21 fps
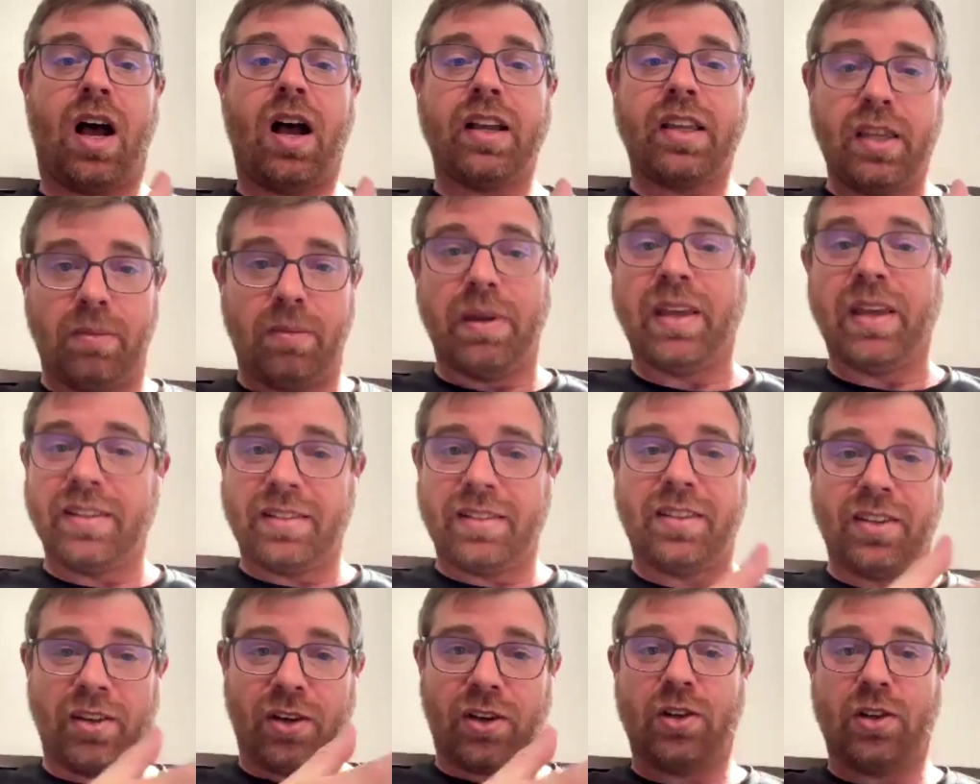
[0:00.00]

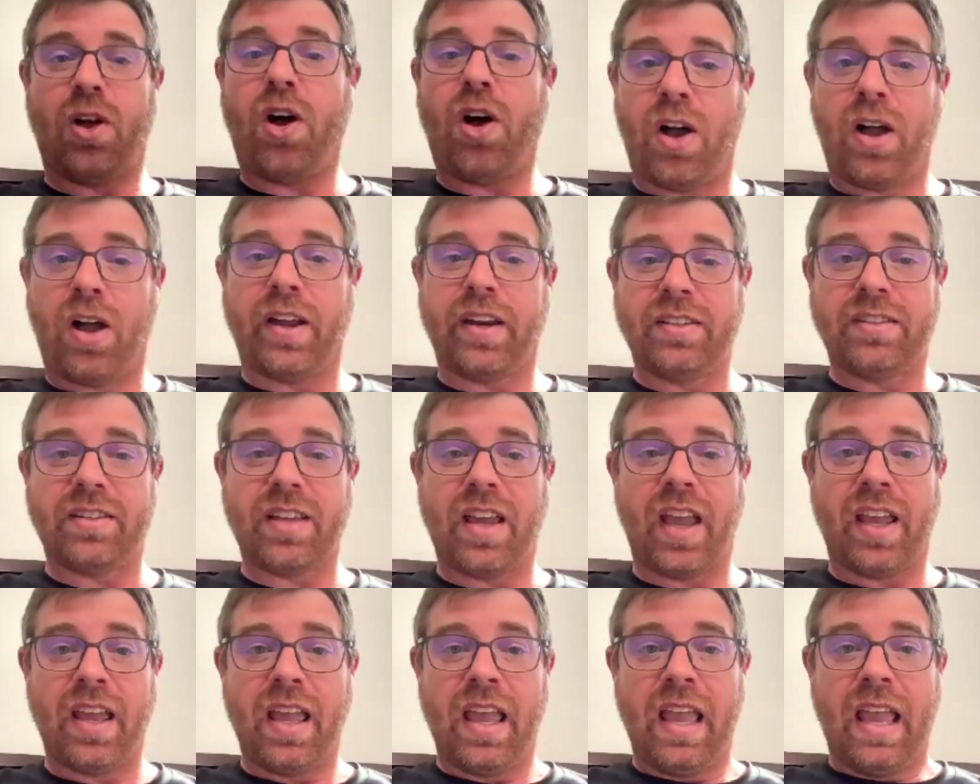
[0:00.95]
document to Claude
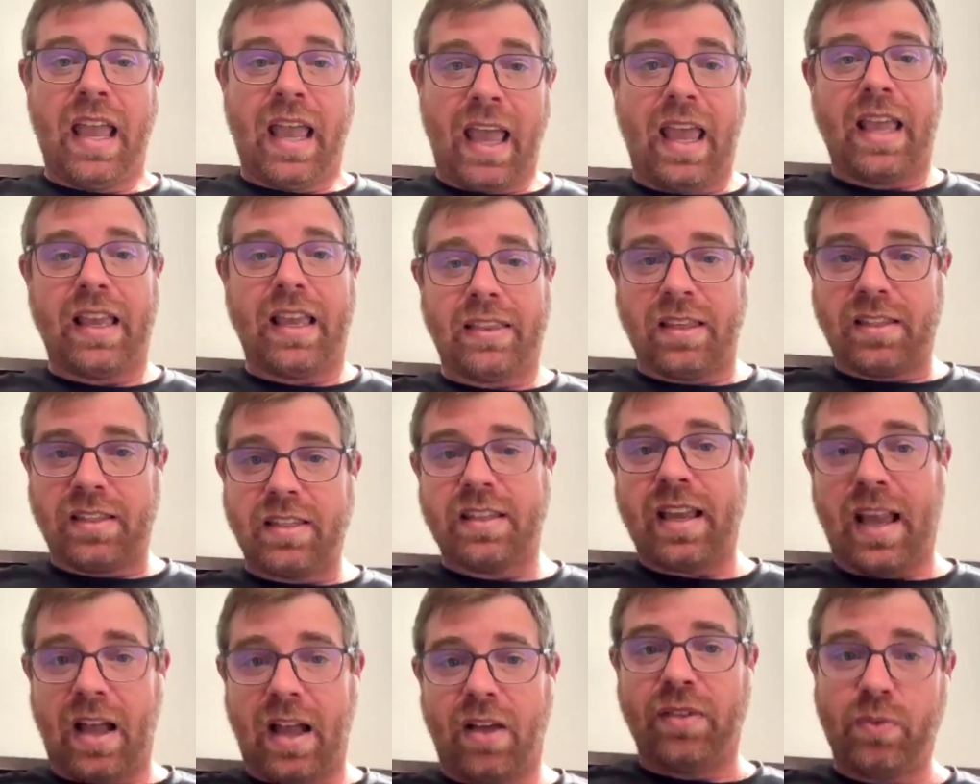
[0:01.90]
and say, "Hey,
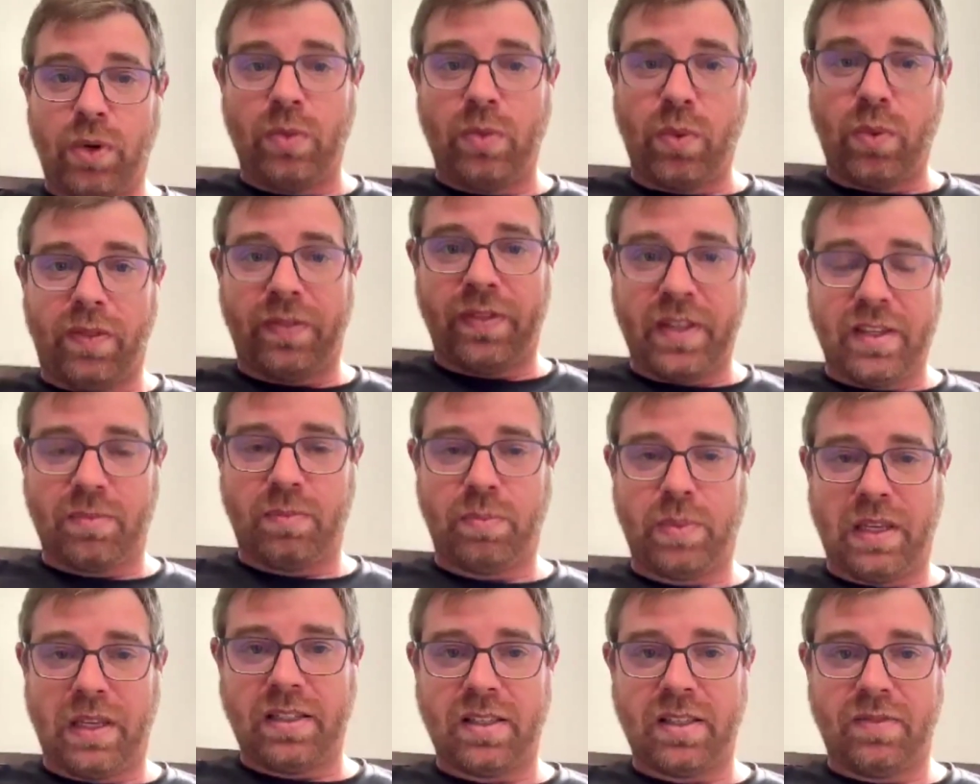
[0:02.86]
this is how we want
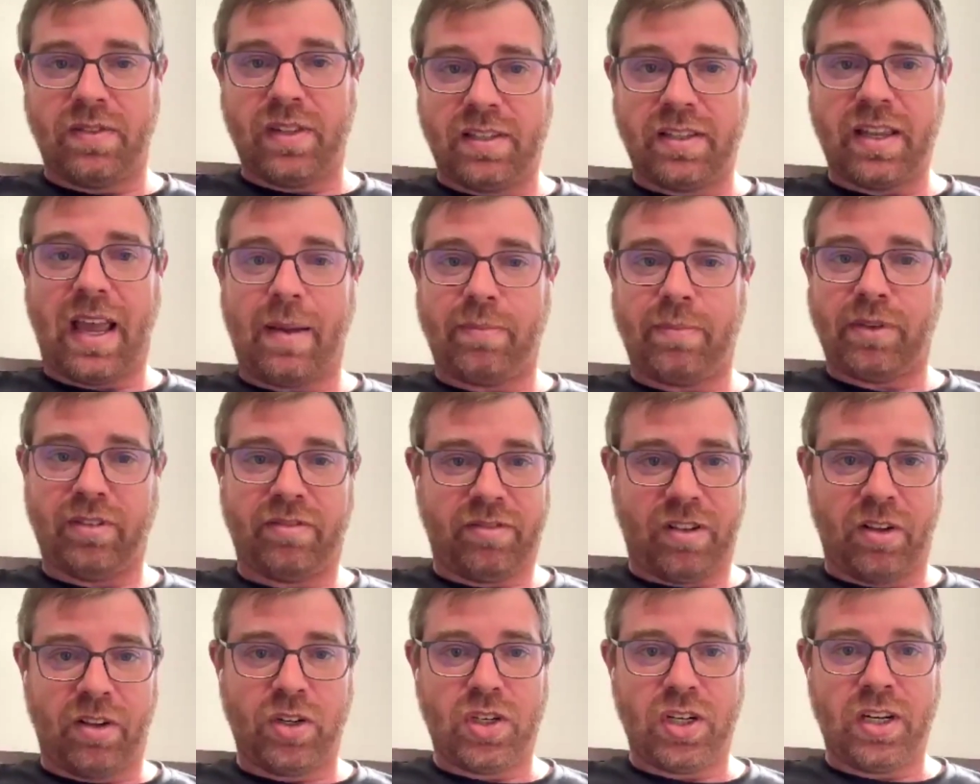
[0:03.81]
this piece of this
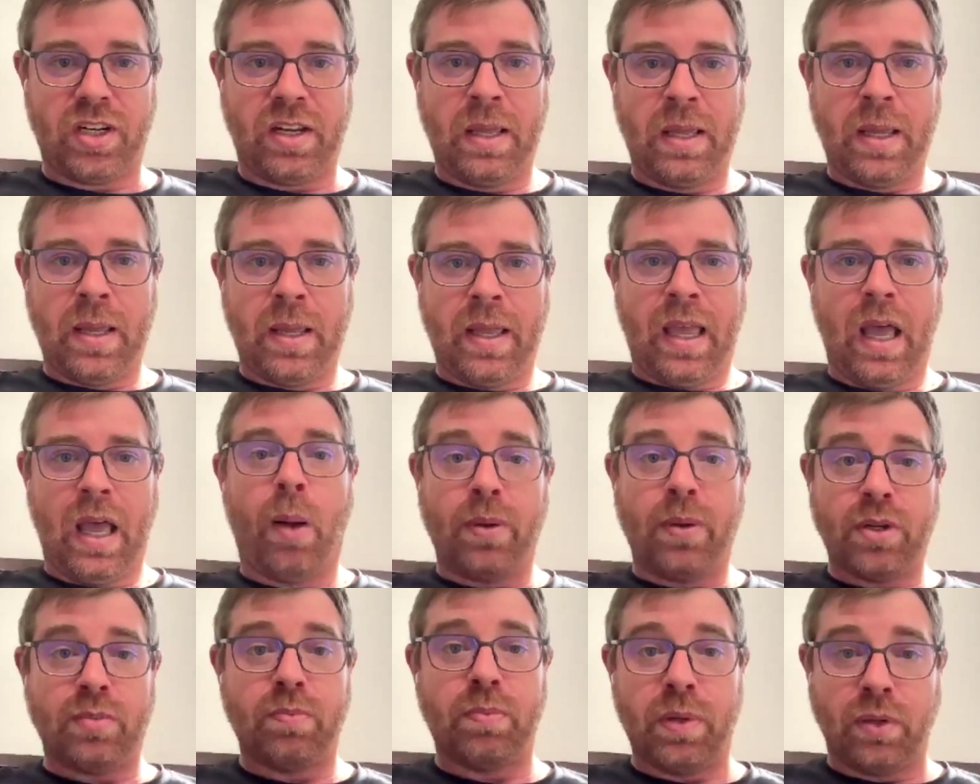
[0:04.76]
app to function.
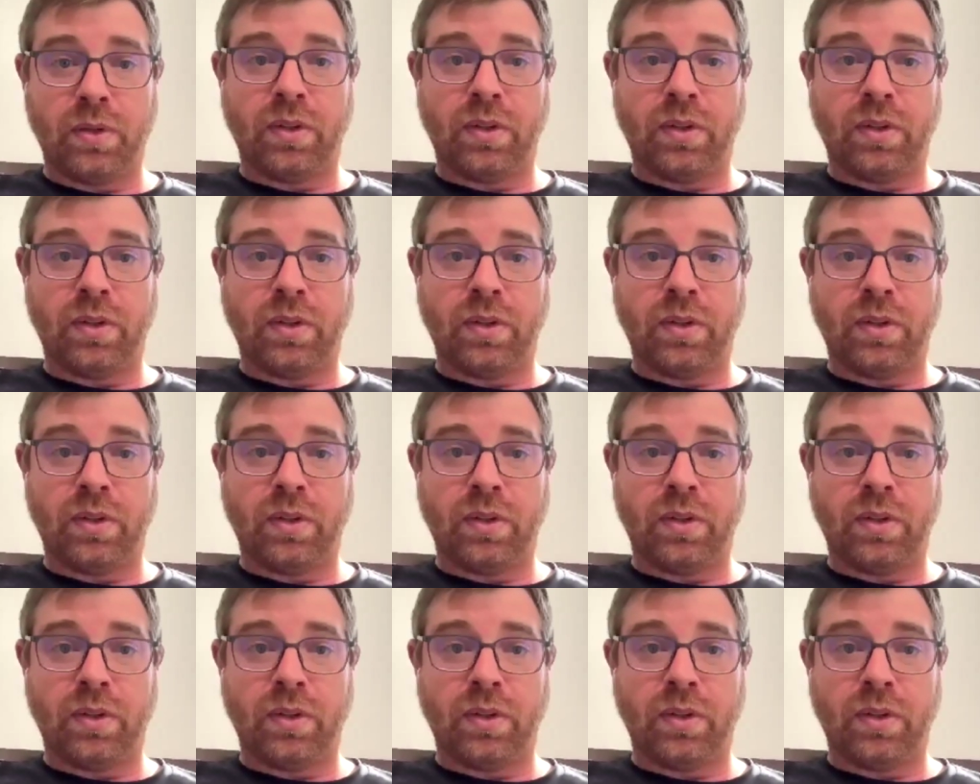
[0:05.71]
Help